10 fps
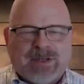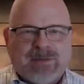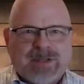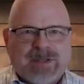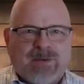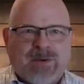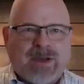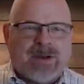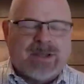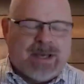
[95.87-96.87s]
Bet you missed that
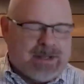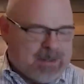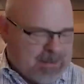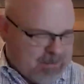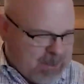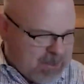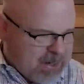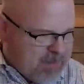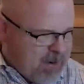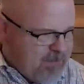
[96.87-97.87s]
weather a lot in the
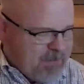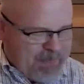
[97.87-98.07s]
wintertime,